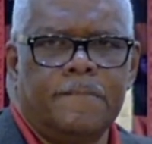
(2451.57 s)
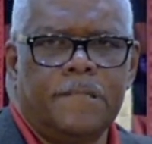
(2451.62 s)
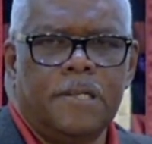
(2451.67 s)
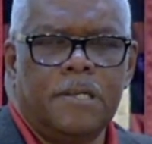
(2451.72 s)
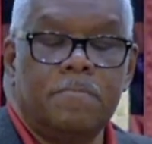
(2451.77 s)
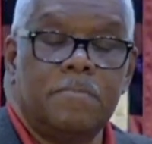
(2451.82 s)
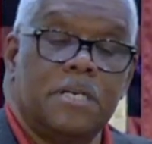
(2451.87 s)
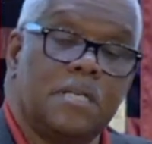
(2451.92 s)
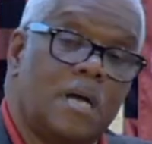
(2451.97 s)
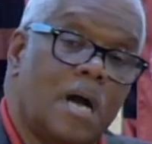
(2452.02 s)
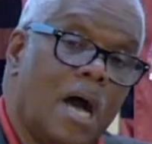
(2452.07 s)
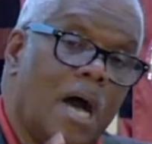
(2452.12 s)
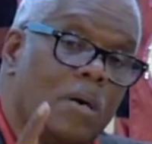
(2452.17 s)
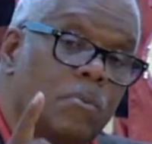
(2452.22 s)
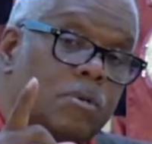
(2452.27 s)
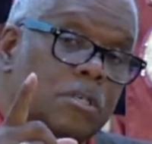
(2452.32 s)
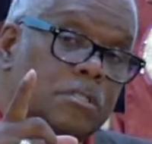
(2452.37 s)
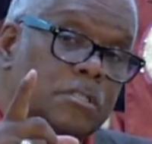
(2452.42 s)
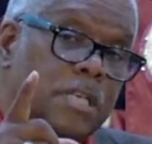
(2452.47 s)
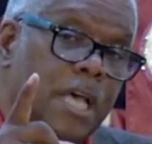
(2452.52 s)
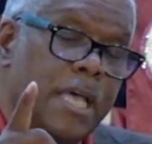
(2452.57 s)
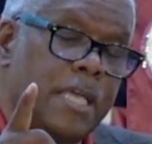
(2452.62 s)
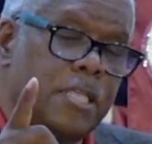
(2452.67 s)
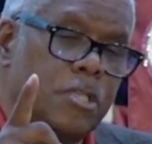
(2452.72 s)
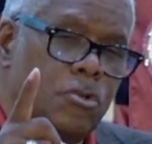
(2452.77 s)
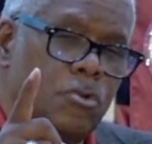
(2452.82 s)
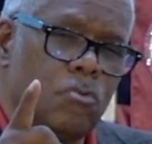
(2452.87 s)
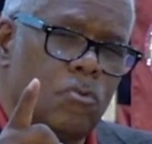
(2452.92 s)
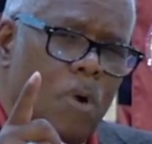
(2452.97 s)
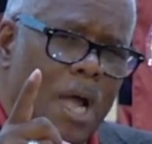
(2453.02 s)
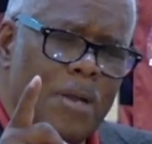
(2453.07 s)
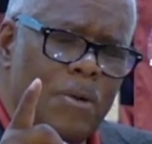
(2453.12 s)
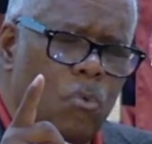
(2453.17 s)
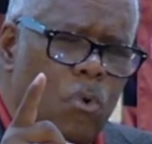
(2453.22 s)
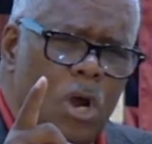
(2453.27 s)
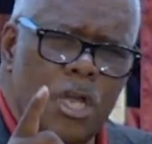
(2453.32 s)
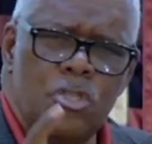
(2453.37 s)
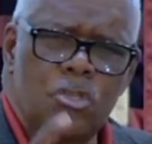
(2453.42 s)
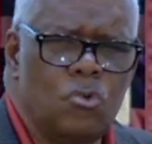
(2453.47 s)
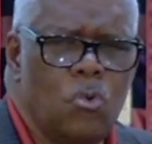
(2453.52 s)
But God will take you right
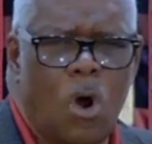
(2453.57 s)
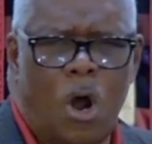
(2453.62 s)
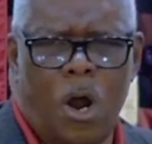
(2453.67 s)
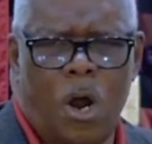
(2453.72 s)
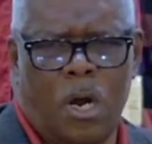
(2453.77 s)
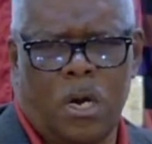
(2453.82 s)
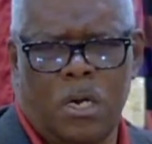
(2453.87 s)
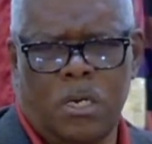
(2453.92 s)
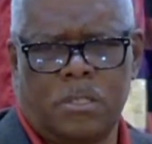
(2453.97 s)
where you are.